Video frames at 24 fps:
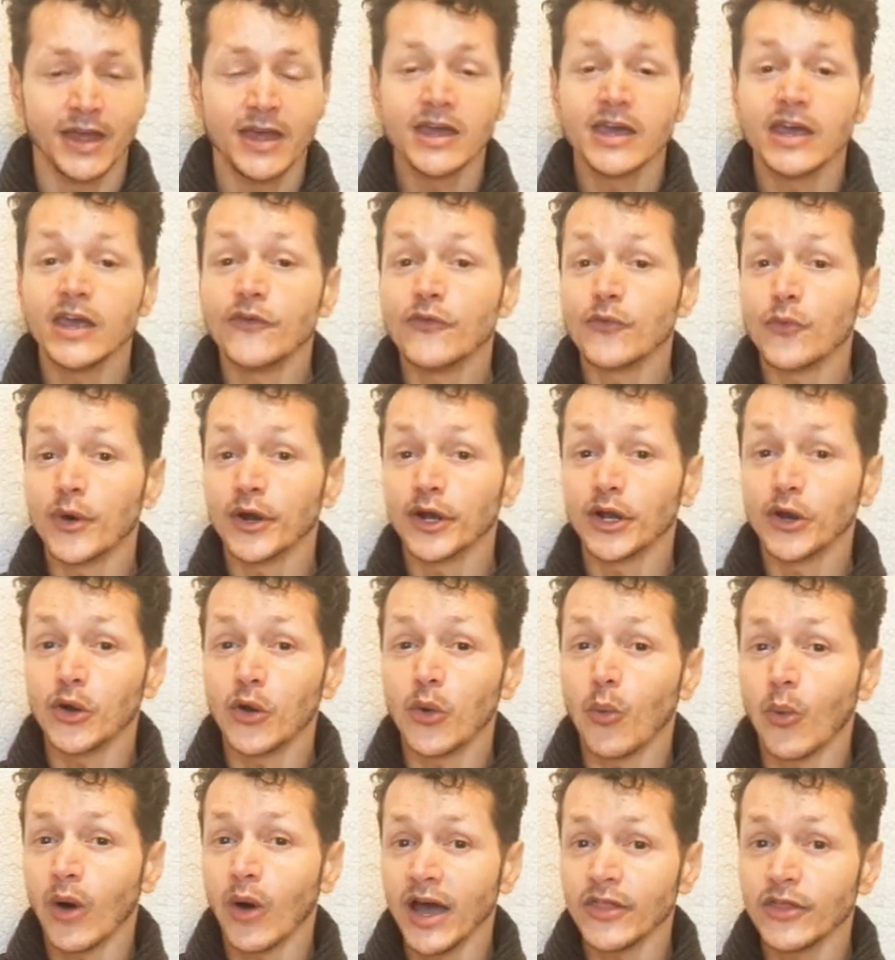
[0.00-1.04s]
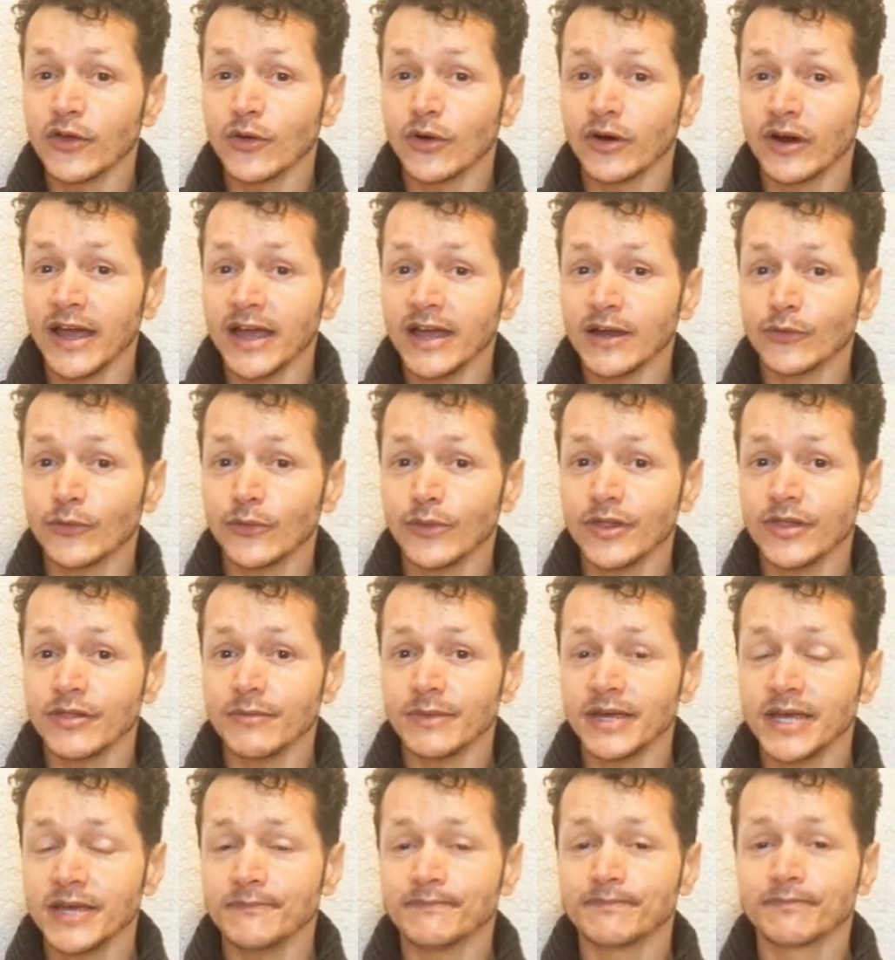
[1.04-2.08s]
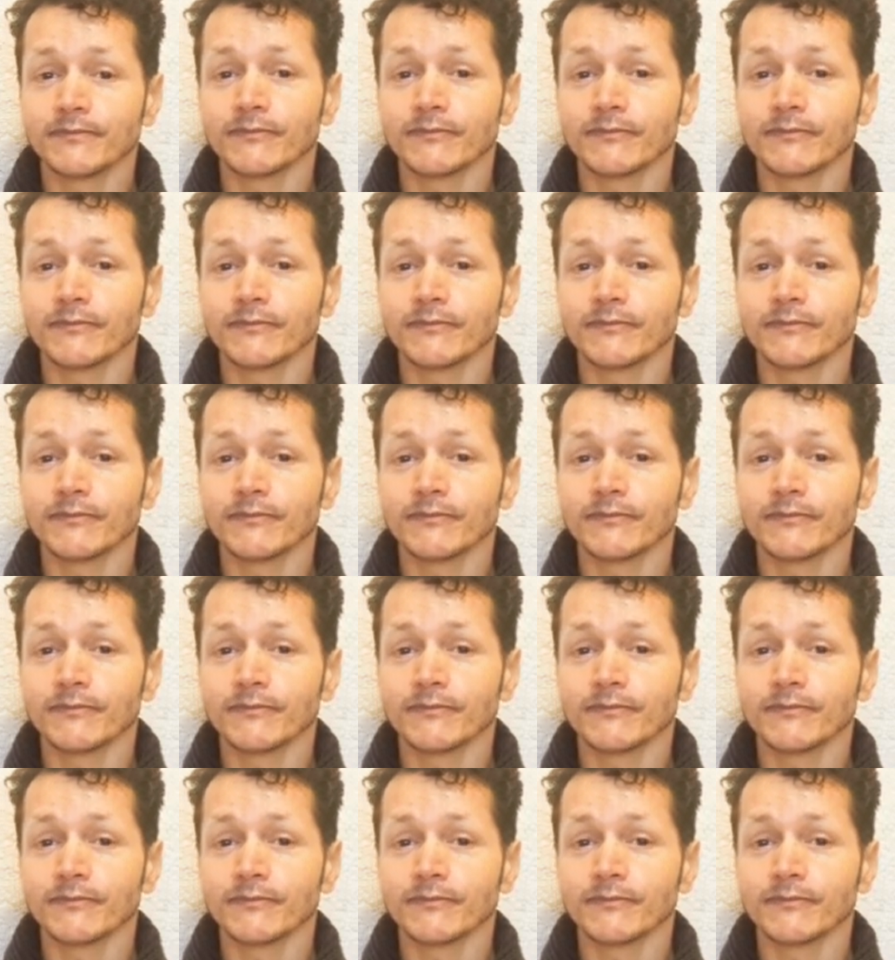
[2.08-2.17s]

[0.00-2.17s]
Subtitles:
If you want to know why they were angry with me,